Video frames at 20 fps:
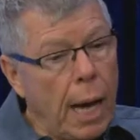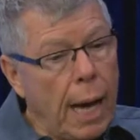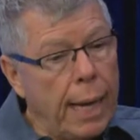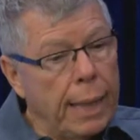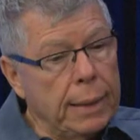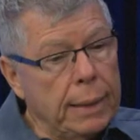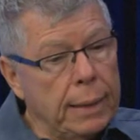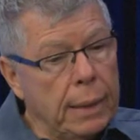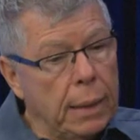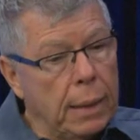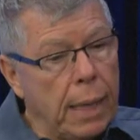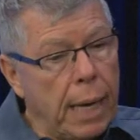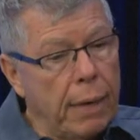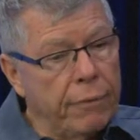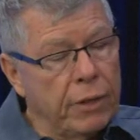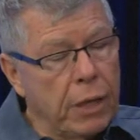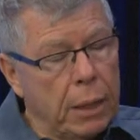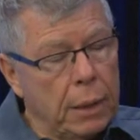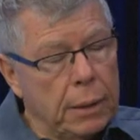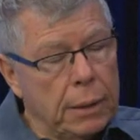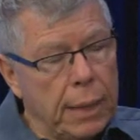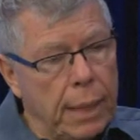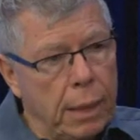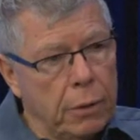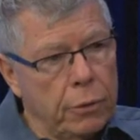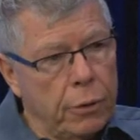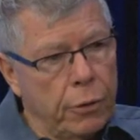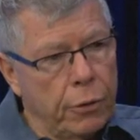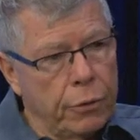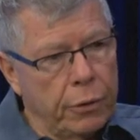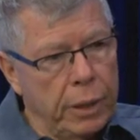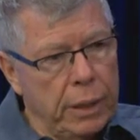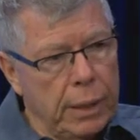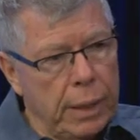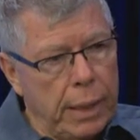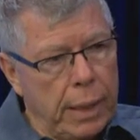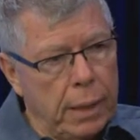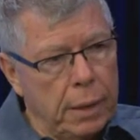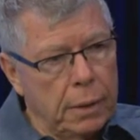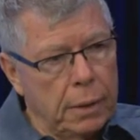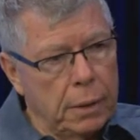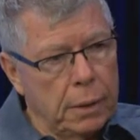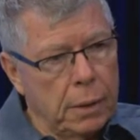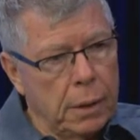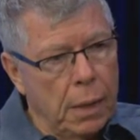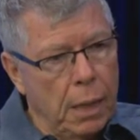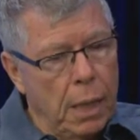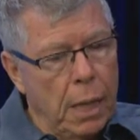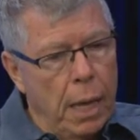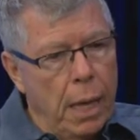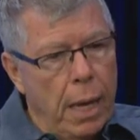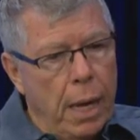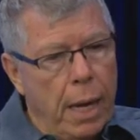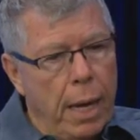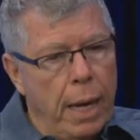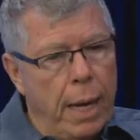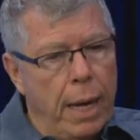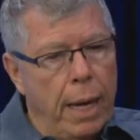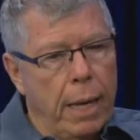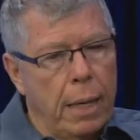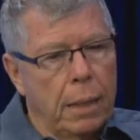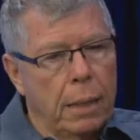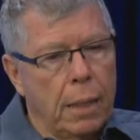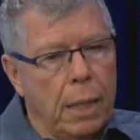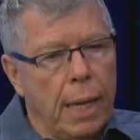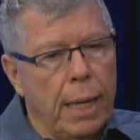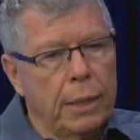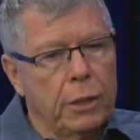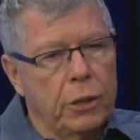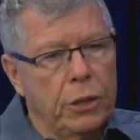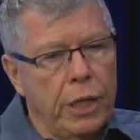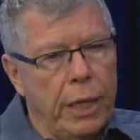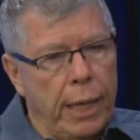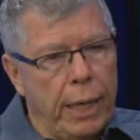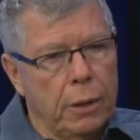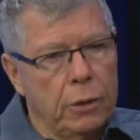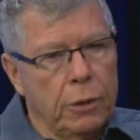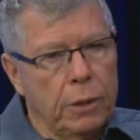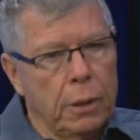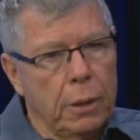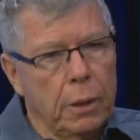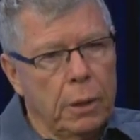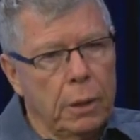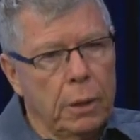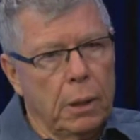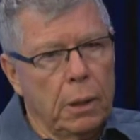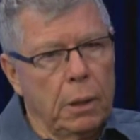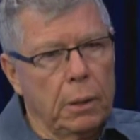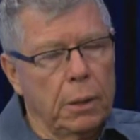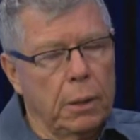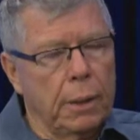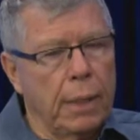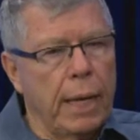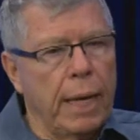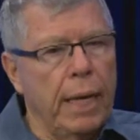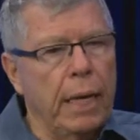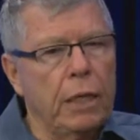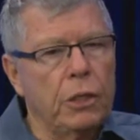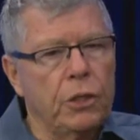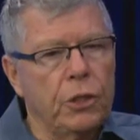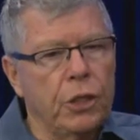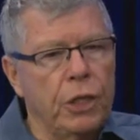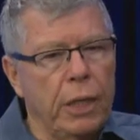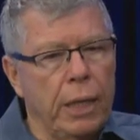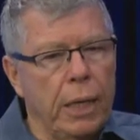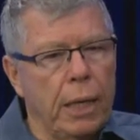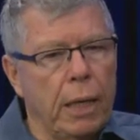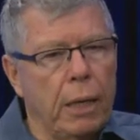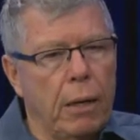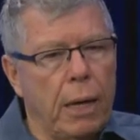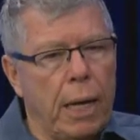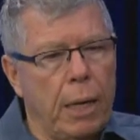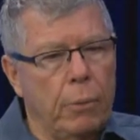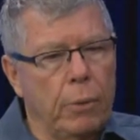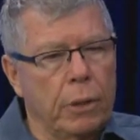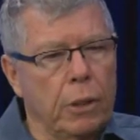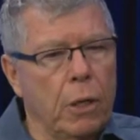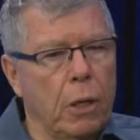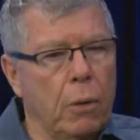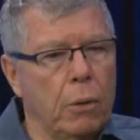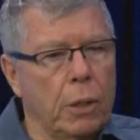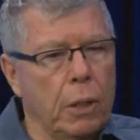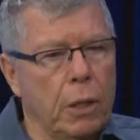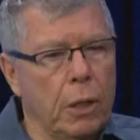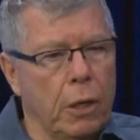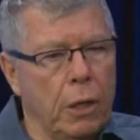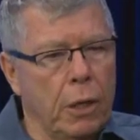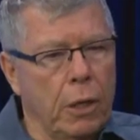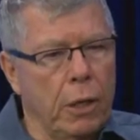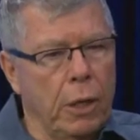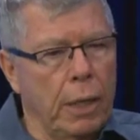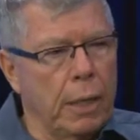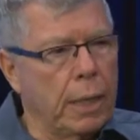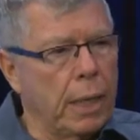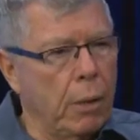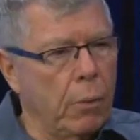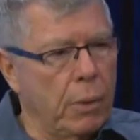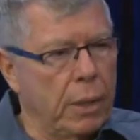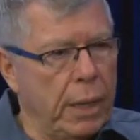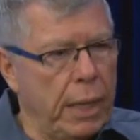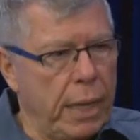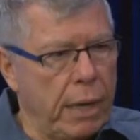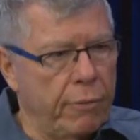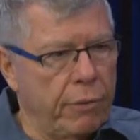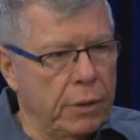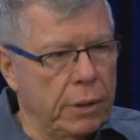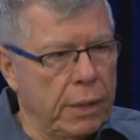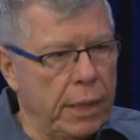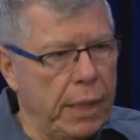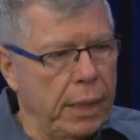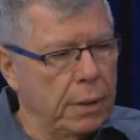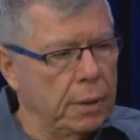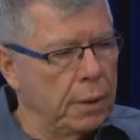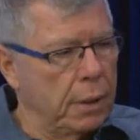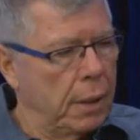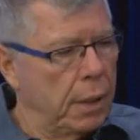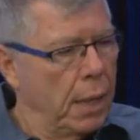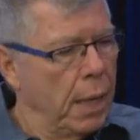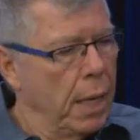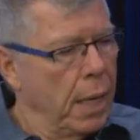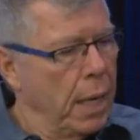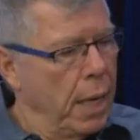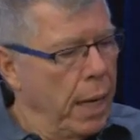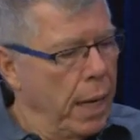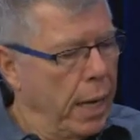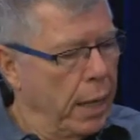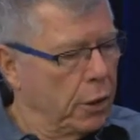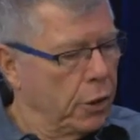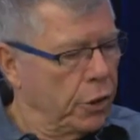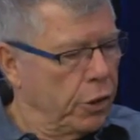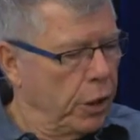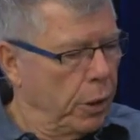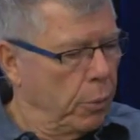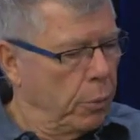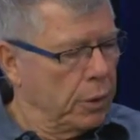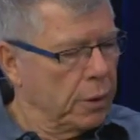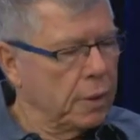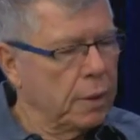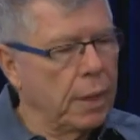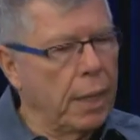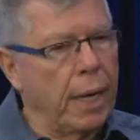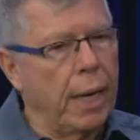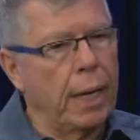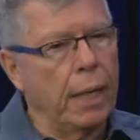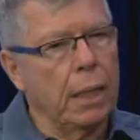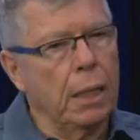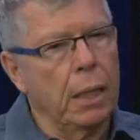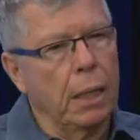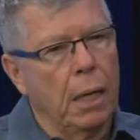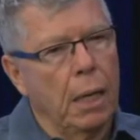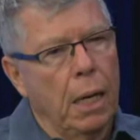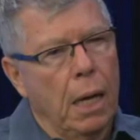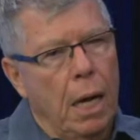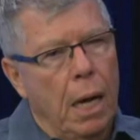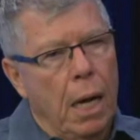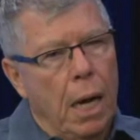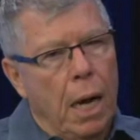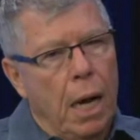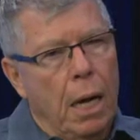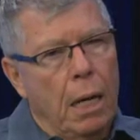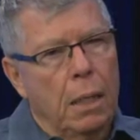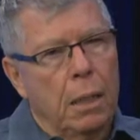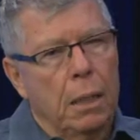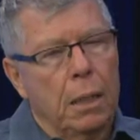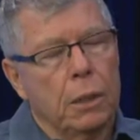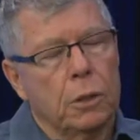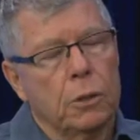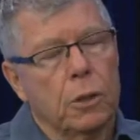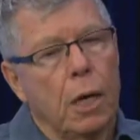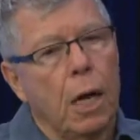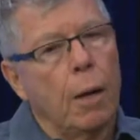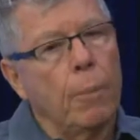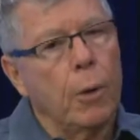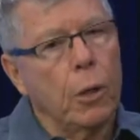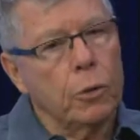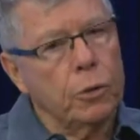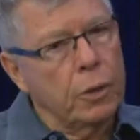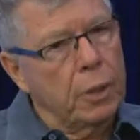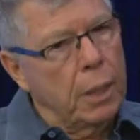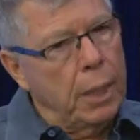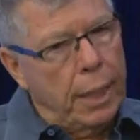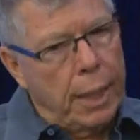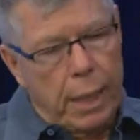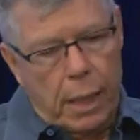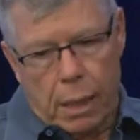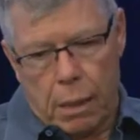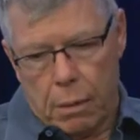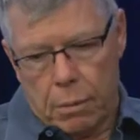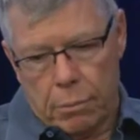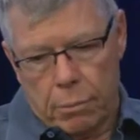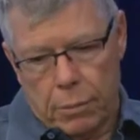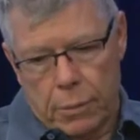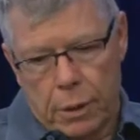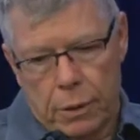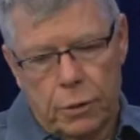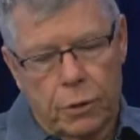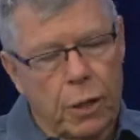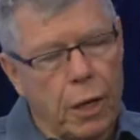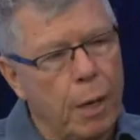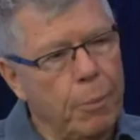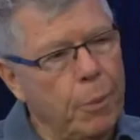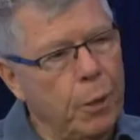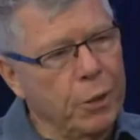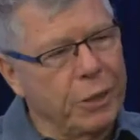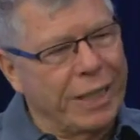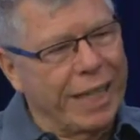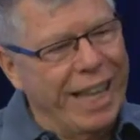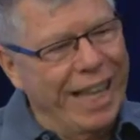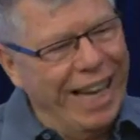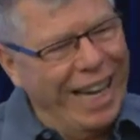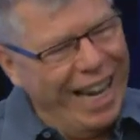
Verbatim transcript: I did it. I've got it down to three days. Mm-hmm. And I changed it a little. And each year I would go to her and I would have her taste it. And she would say, it's almost there. It's almost